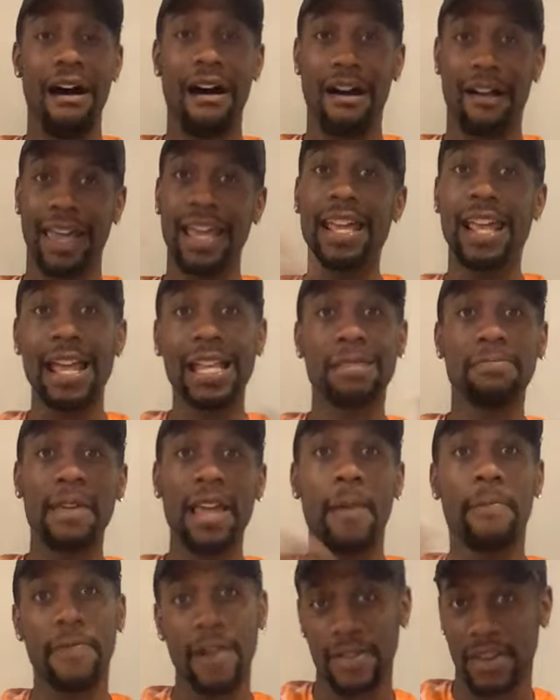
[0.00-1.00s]
He gives me
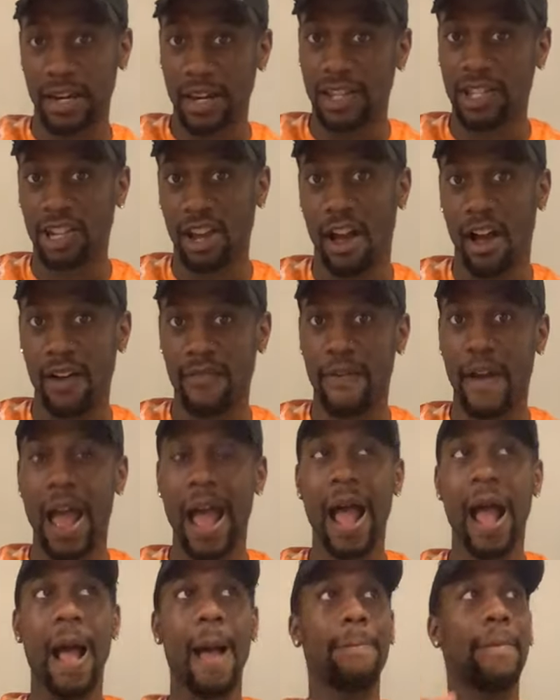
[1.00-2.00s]
a Brother Lynch Hung
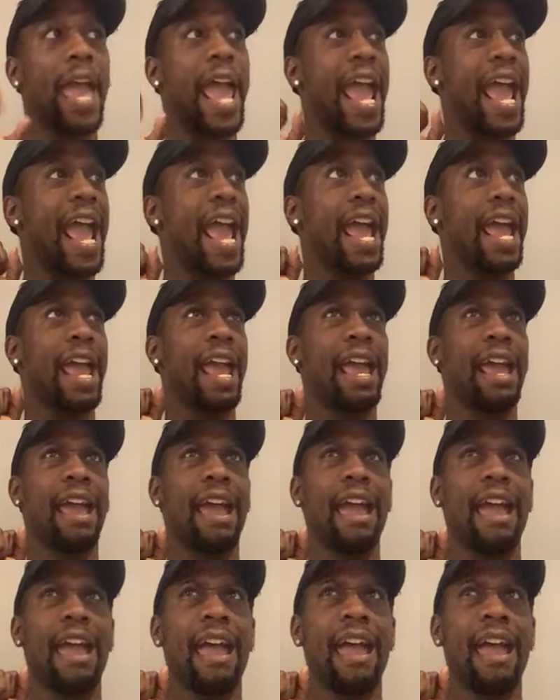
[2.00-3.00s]
vibe, and
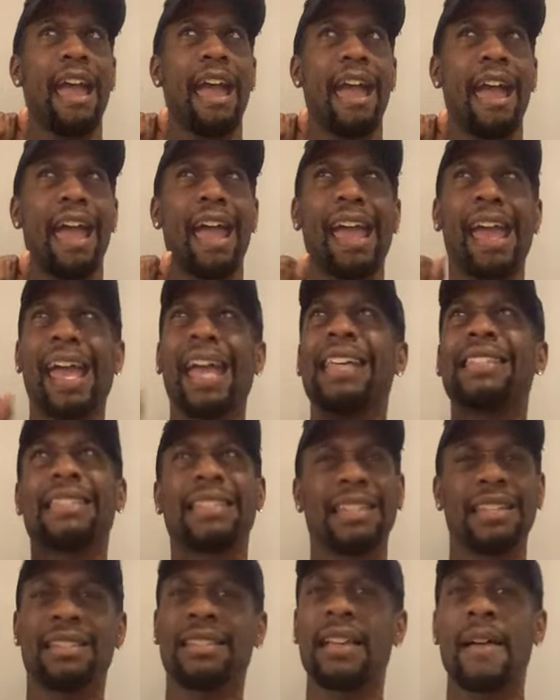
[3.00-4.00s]
it's
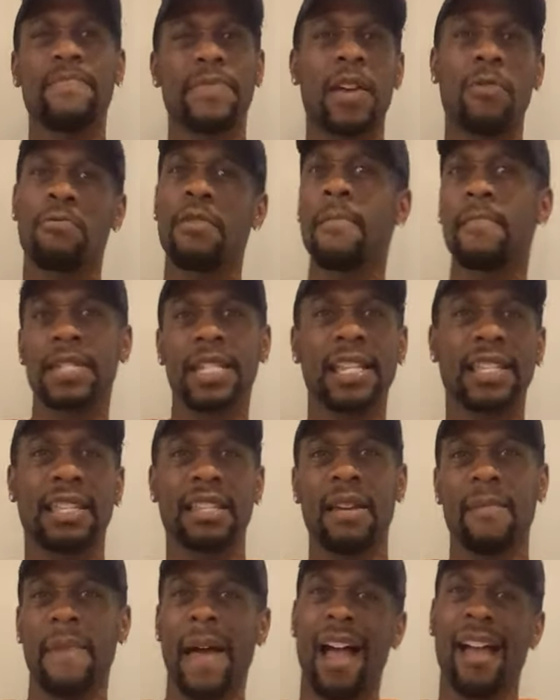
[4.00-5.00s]
just something
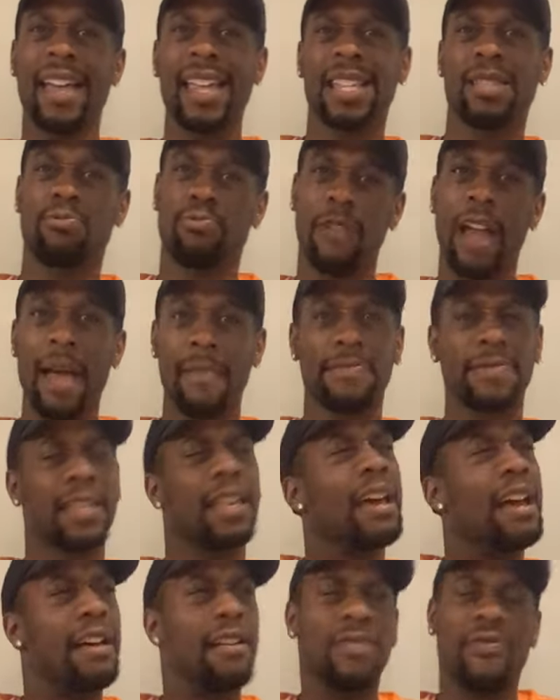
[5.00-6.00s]
reminiscent about his rap
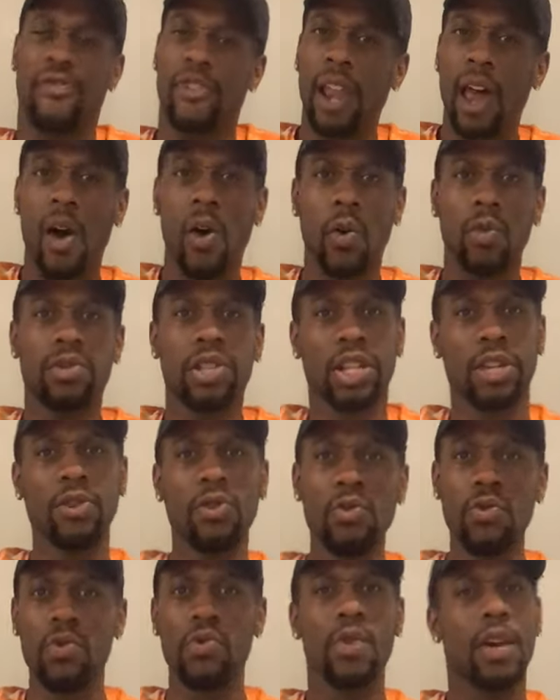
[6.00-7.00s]
flow,
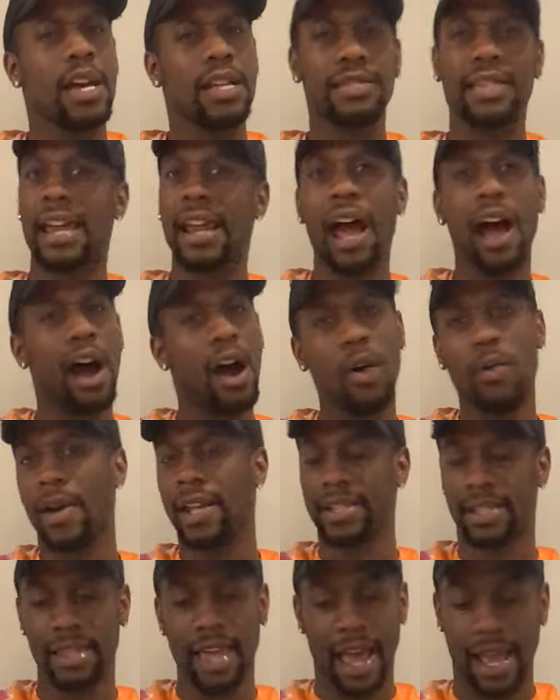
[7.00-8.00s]
too, that I
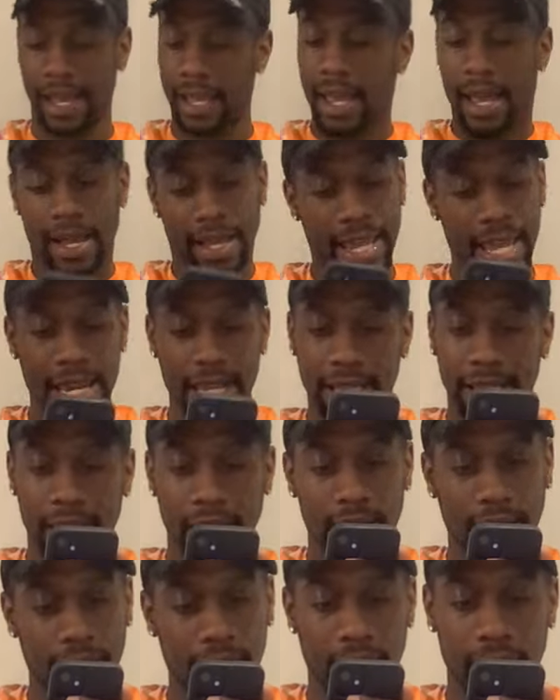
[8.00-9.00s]
always like. Get into
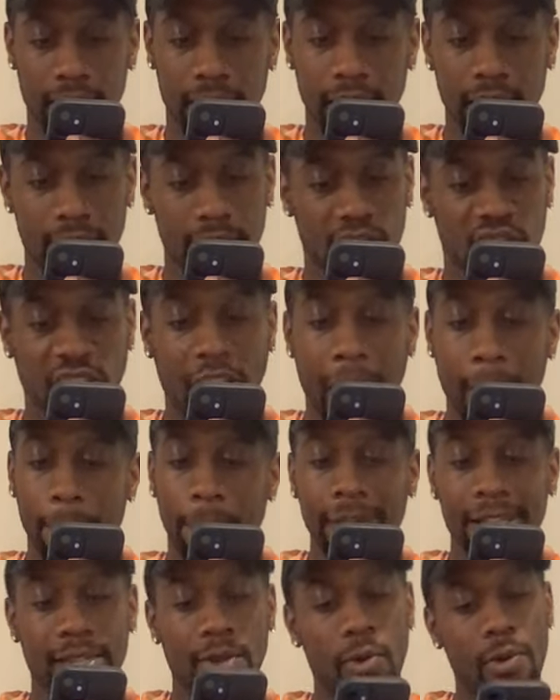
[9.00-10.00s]

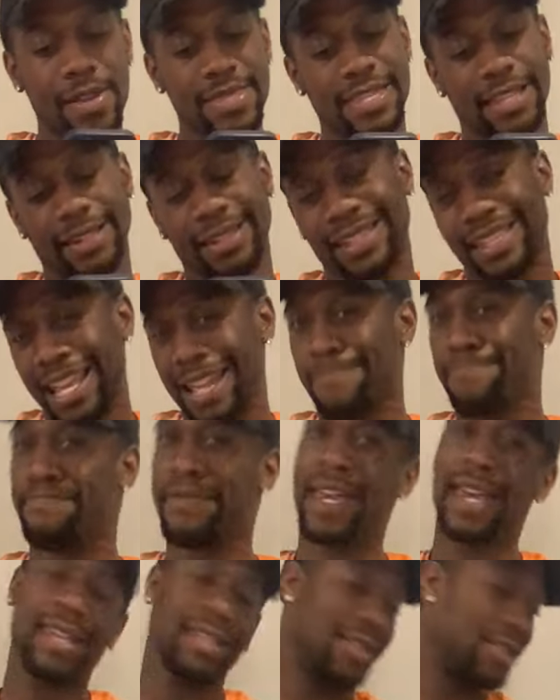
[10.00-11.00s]
Choppers on the Seat,
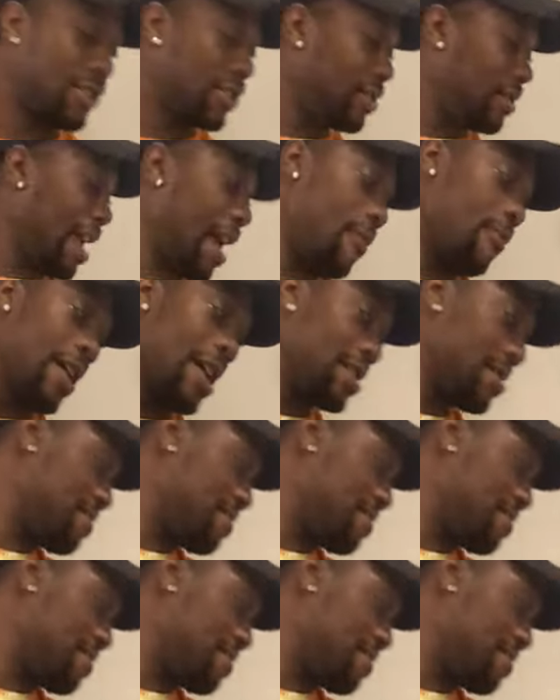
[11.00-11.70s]
bitch. Now, wait a